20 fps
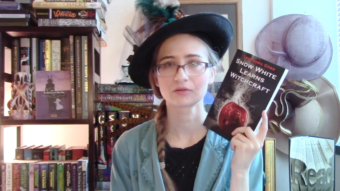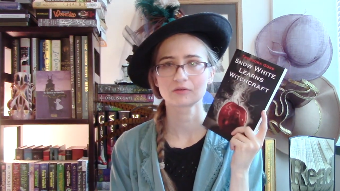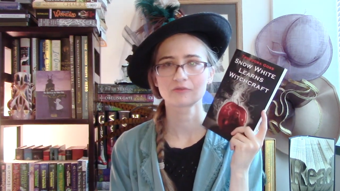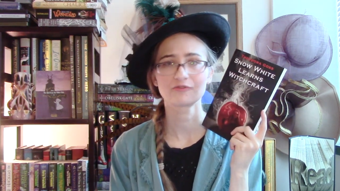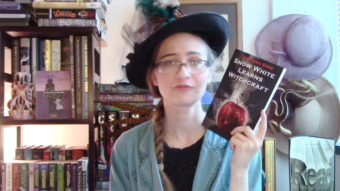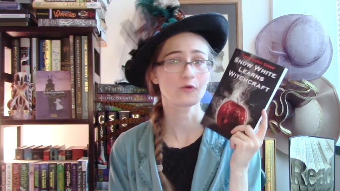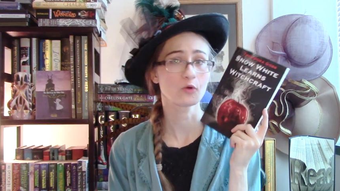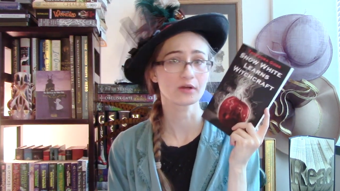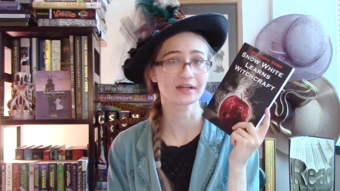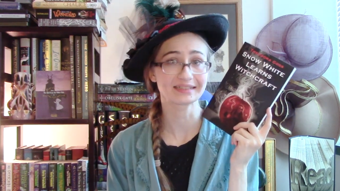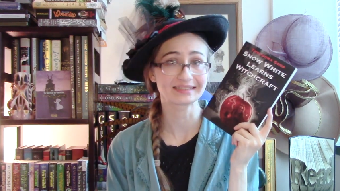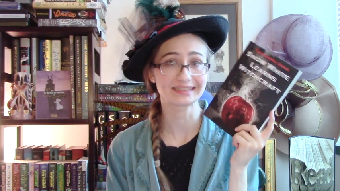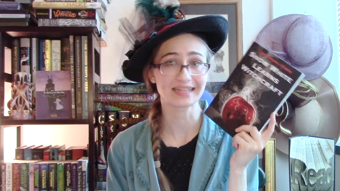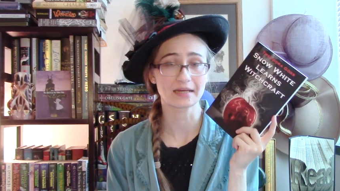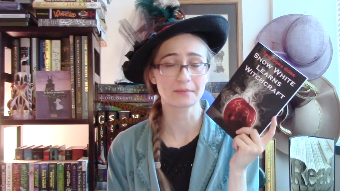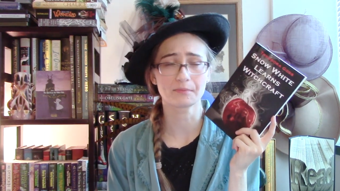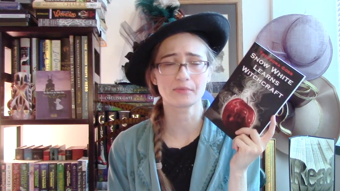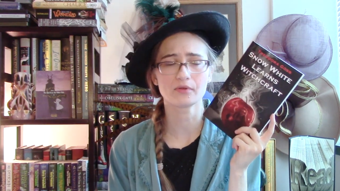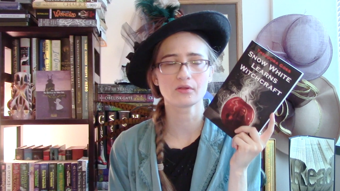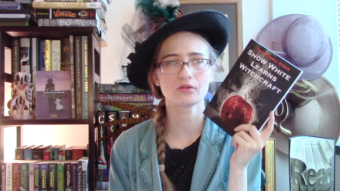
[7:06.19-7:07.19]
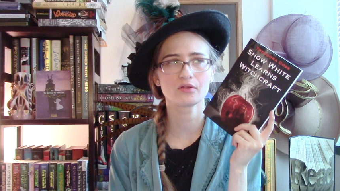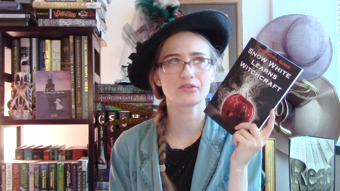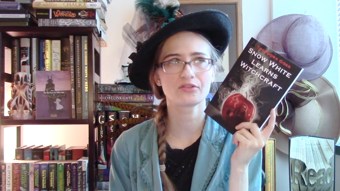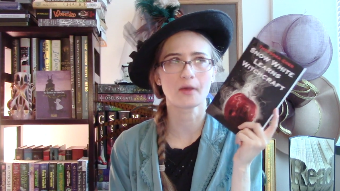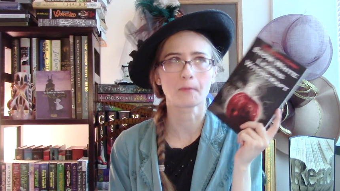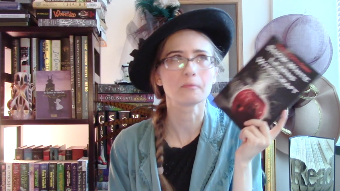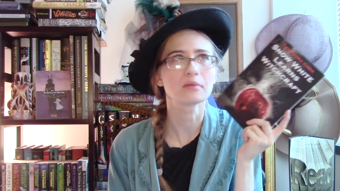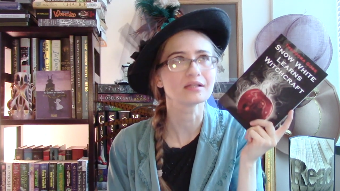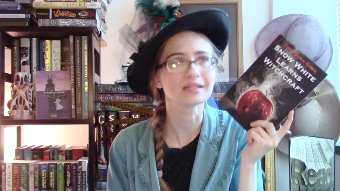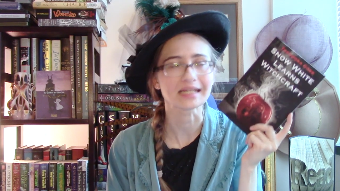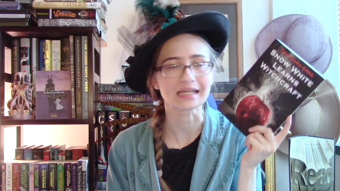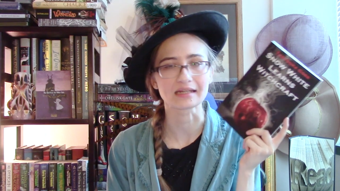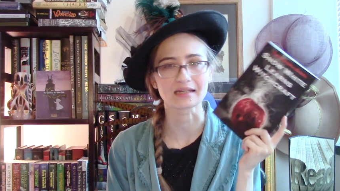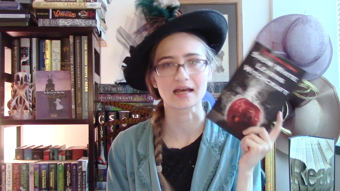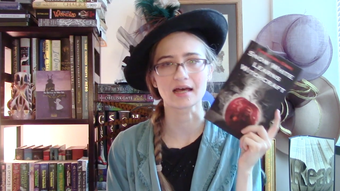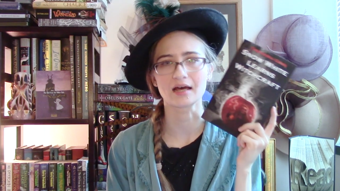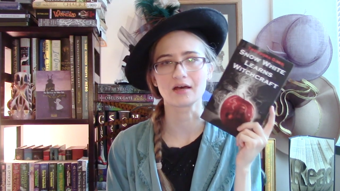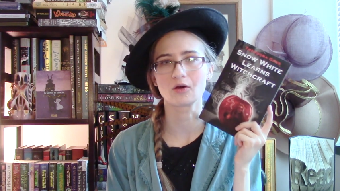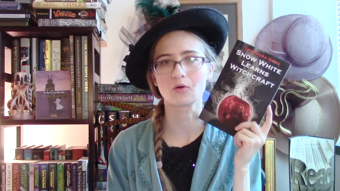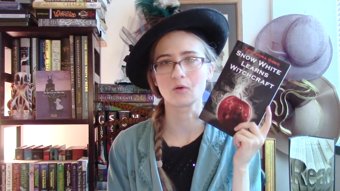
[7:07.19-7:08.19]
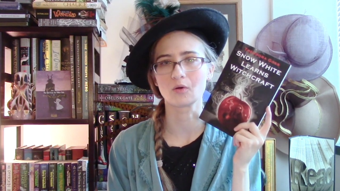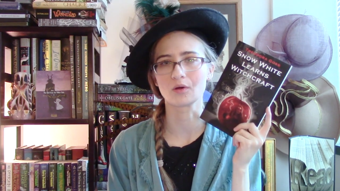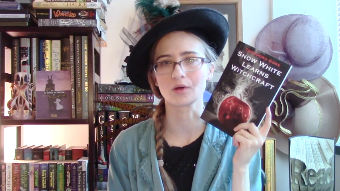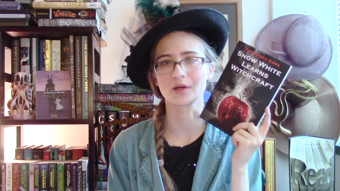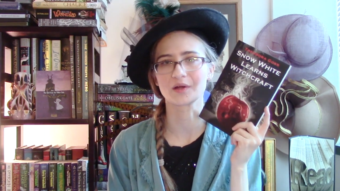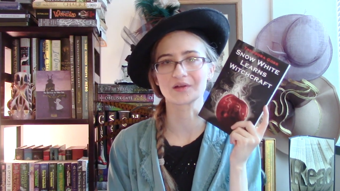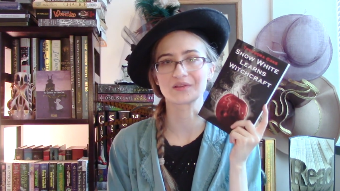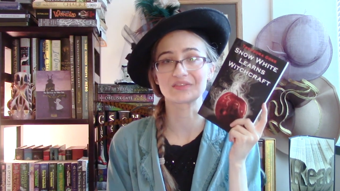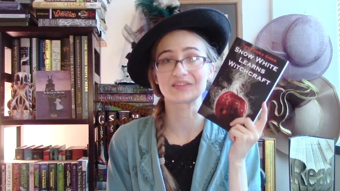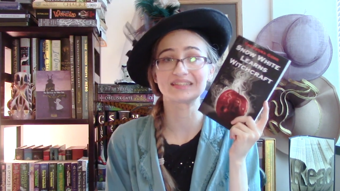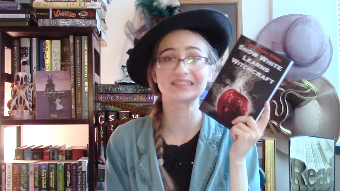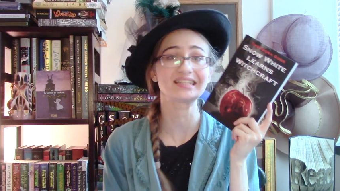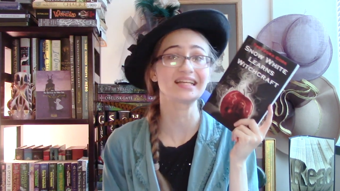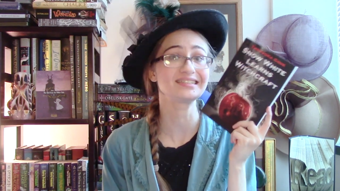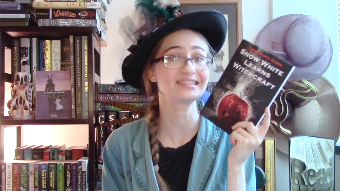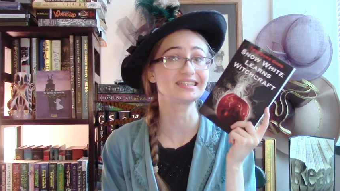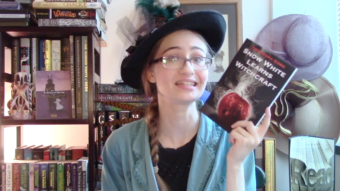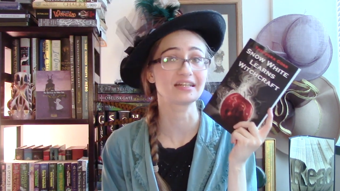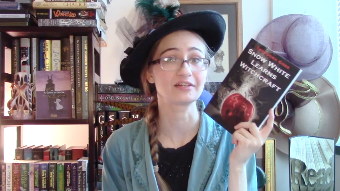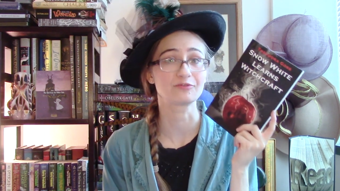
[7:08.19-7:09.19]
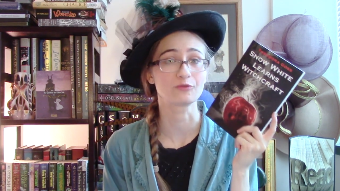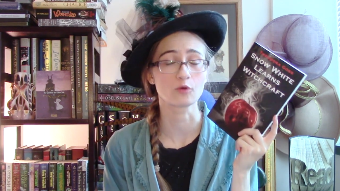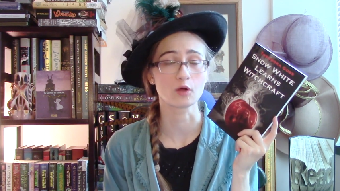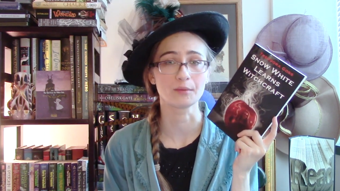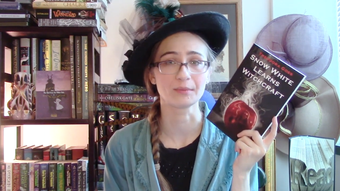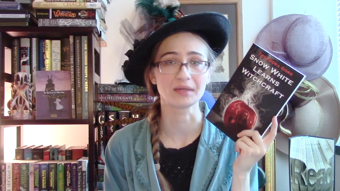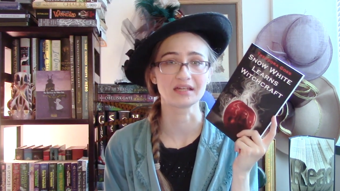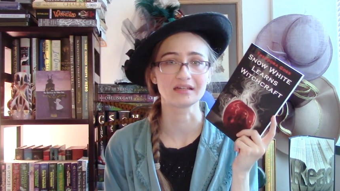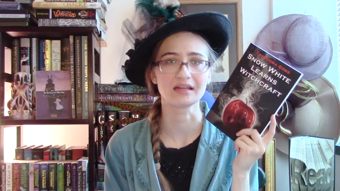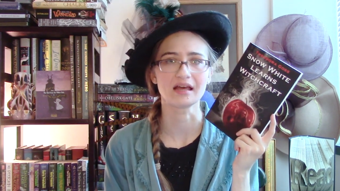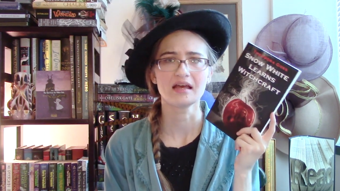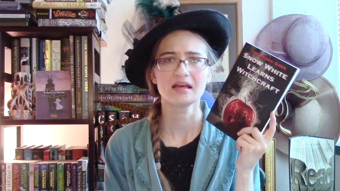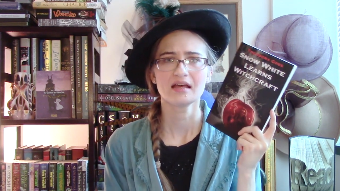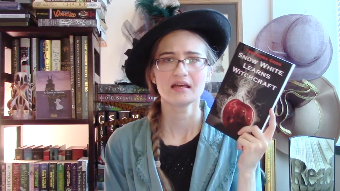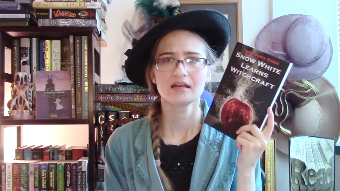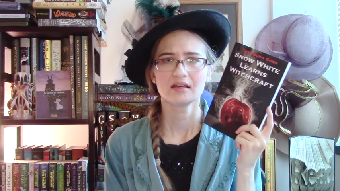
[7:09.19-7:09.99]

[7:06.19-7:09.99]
for example, Thumbelina or The Sensitive Woman,